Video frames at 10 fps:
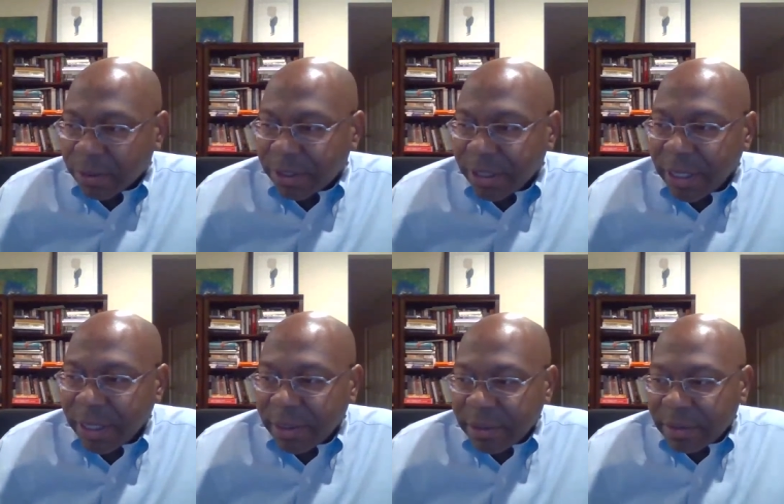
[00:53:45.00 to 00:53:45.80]
we're
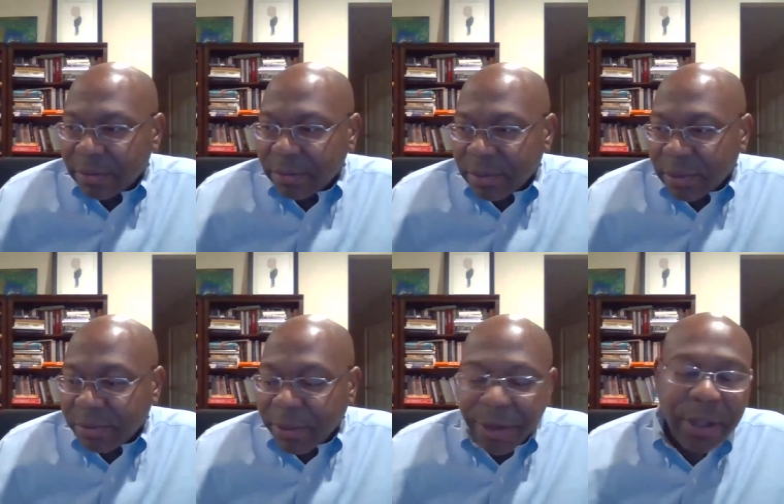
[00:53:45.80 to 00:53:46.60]
seeing
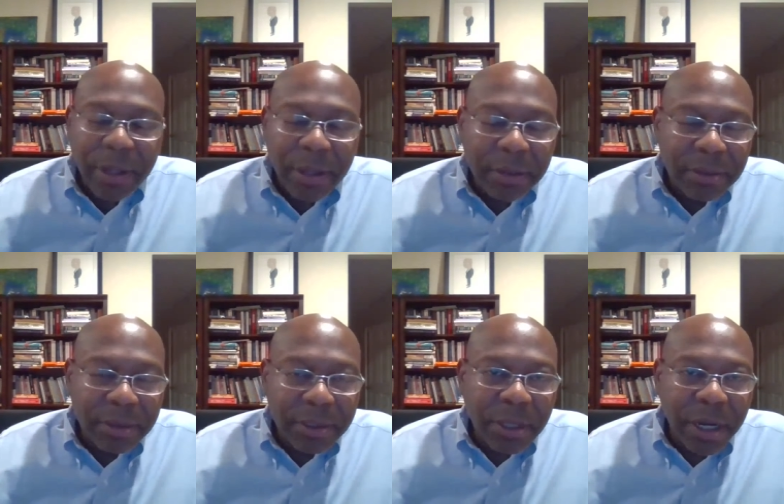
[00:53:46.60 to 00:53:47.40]
empirical
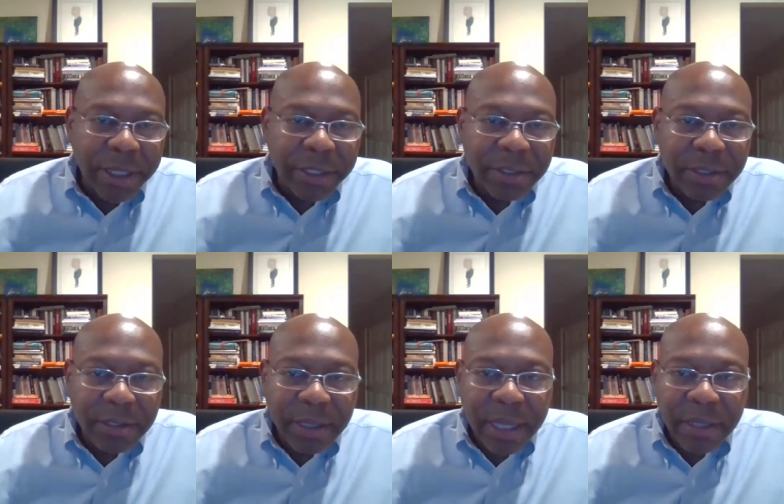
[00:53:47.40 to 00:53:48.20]
studies
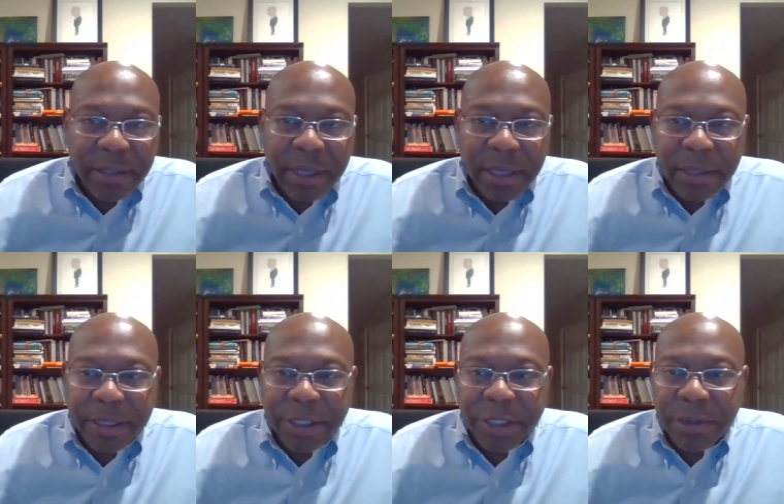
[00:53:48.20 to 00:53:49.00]
that, that,
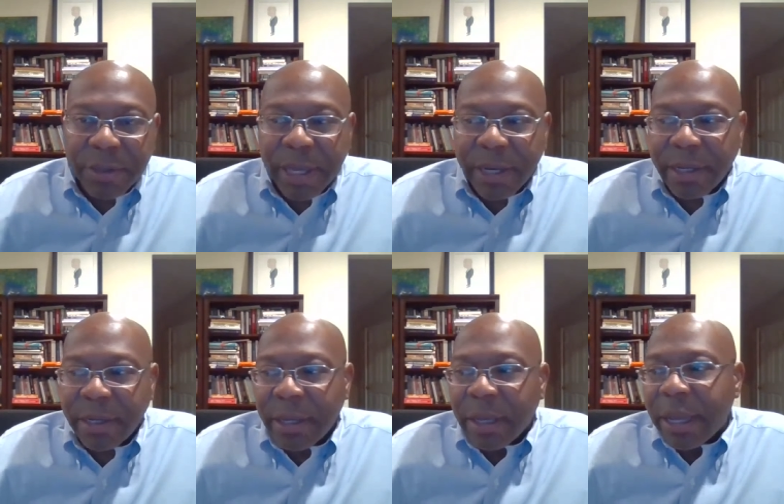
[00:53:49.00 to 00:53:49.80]
that show that.
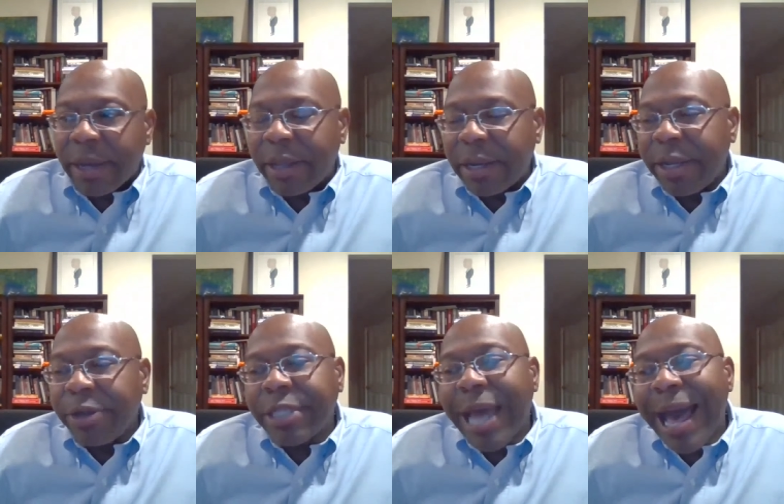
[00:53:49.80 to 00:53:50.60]
And, and, and
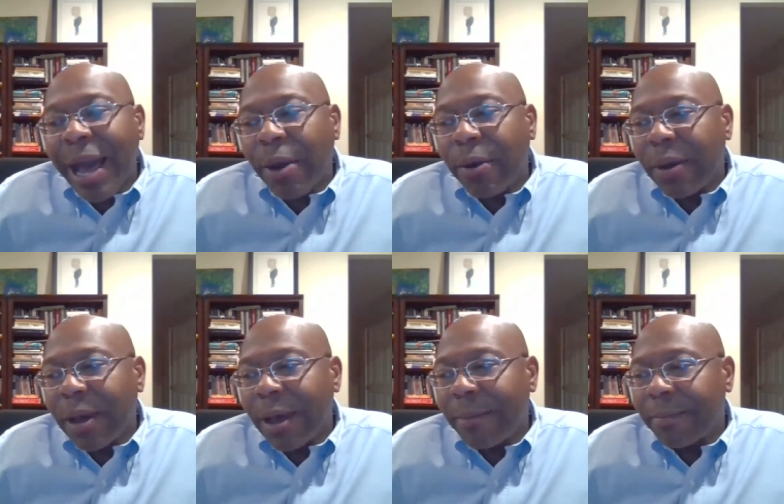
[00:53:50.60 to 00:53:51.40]
here's how.
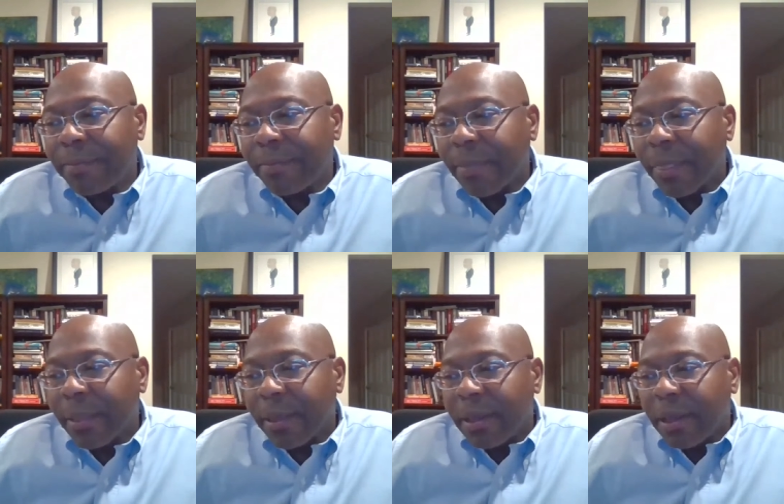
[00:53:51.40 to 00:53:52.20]
Um,
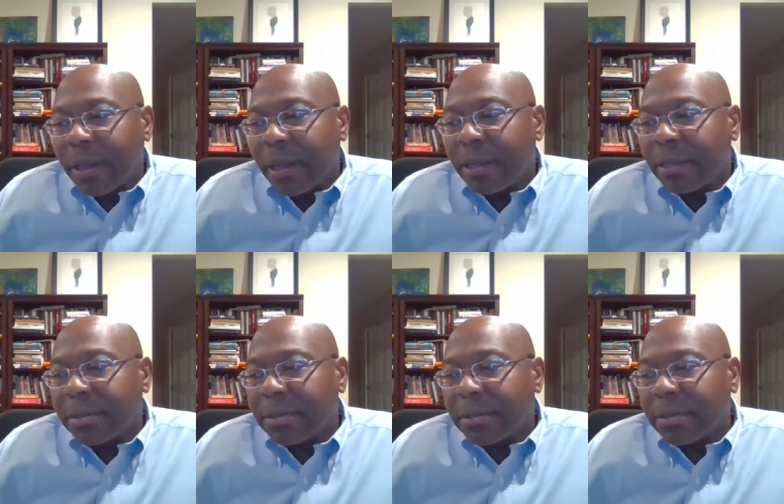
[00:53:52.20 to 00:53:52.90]
uh,